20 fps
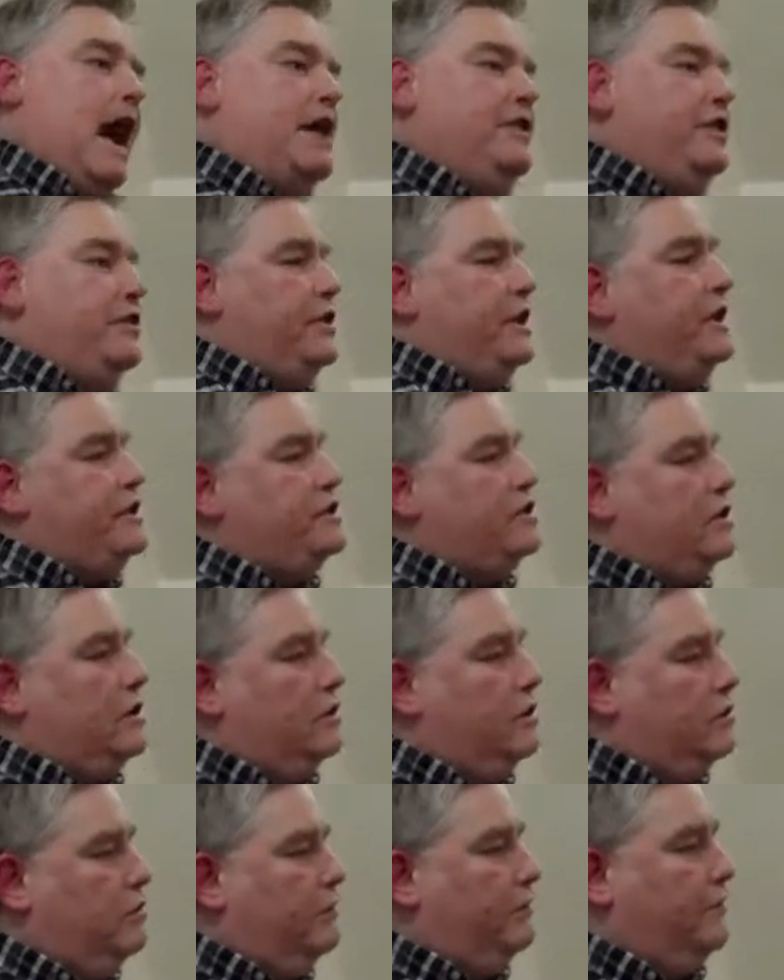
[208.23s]
Other things you
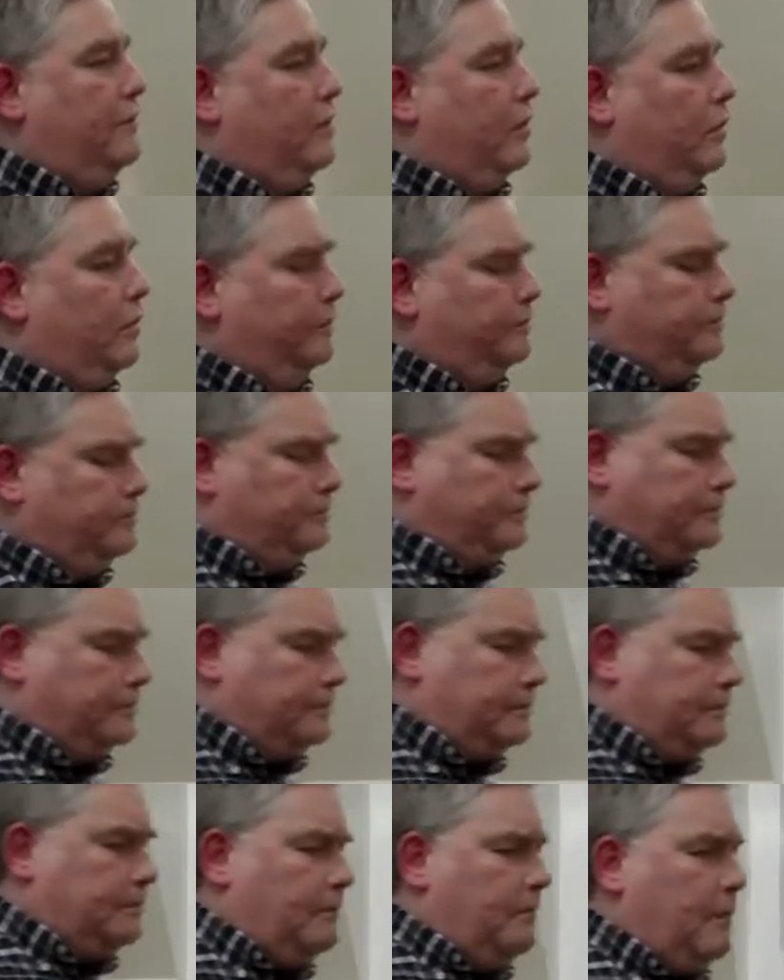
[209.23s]
can look for,
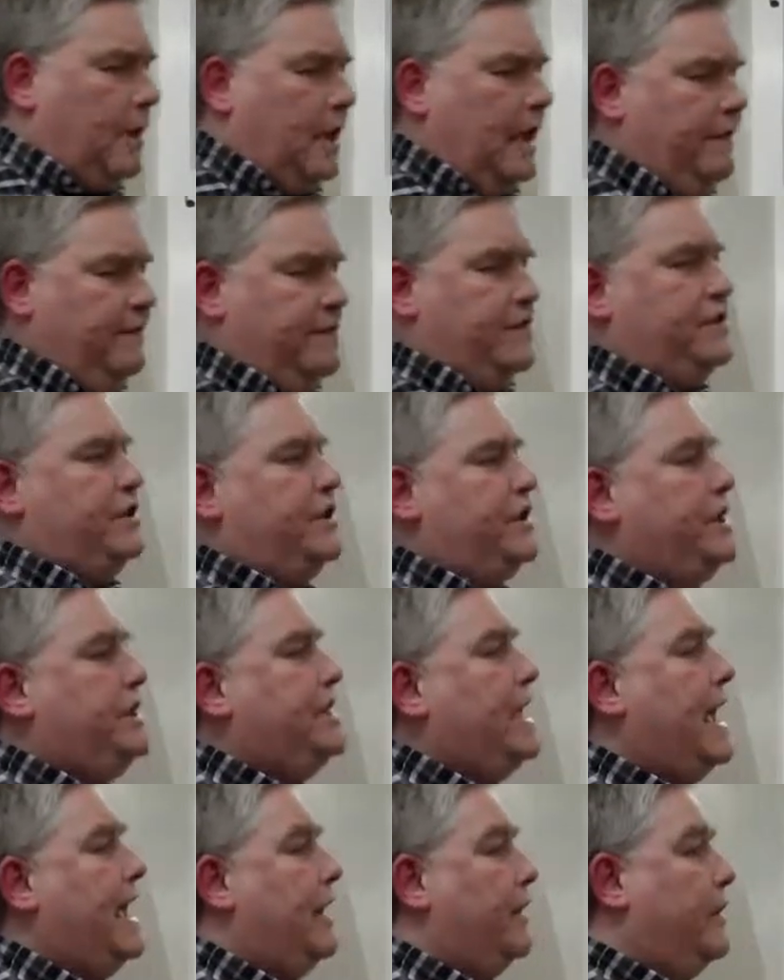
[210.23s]
if you're
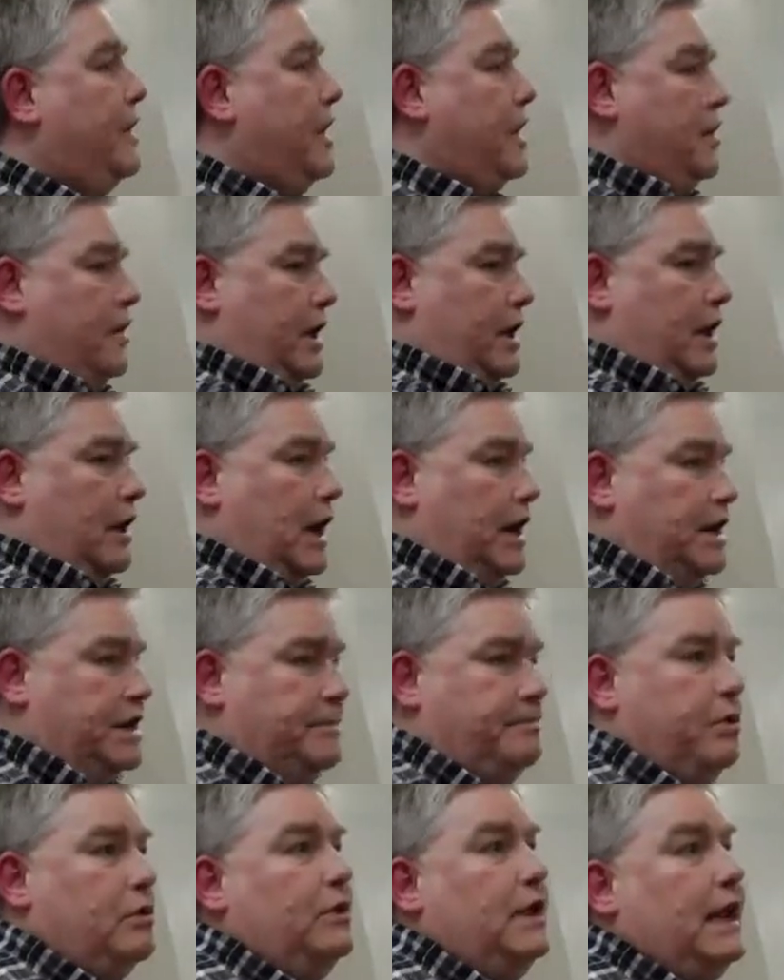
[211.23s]
sitting down, they're likely
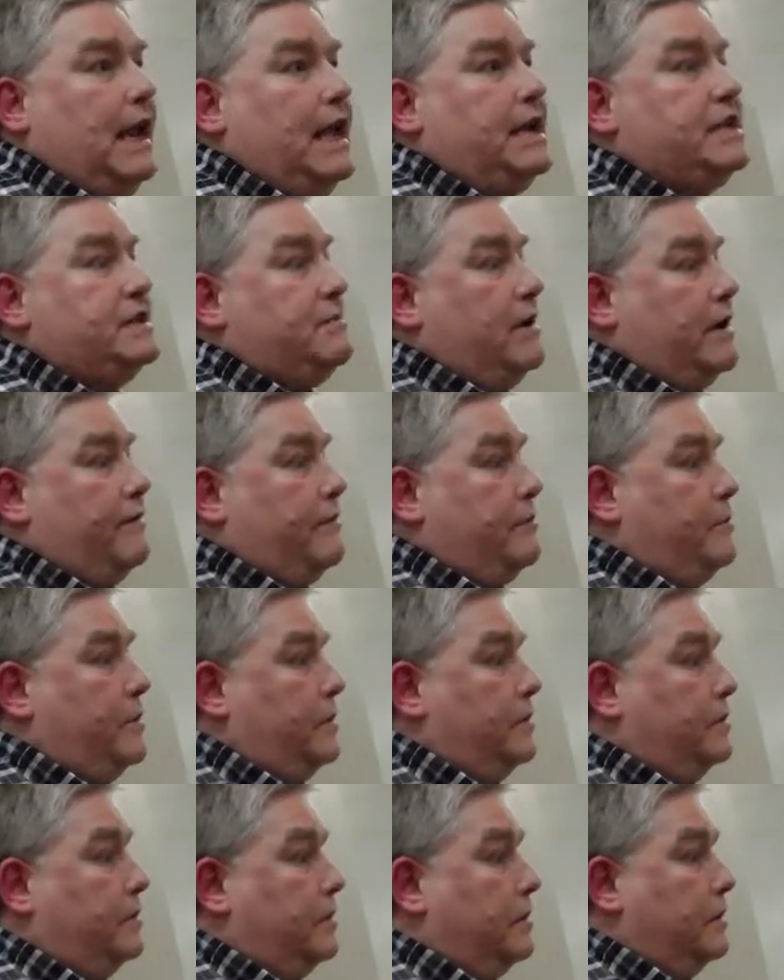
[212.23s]
to pull their legs away from
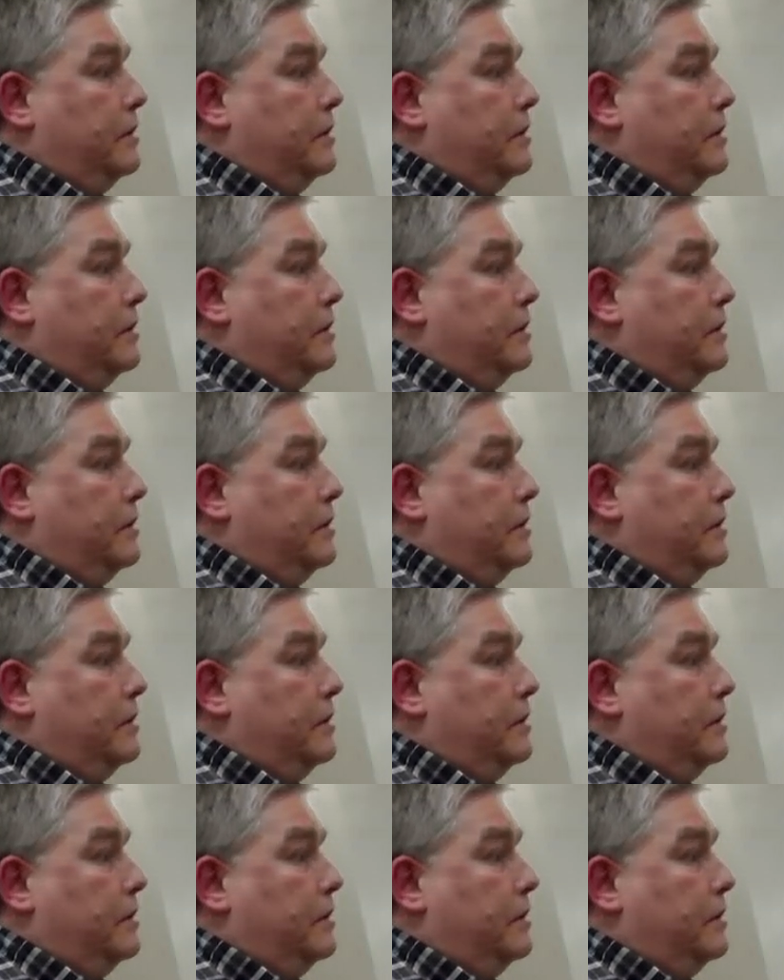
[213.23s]
you.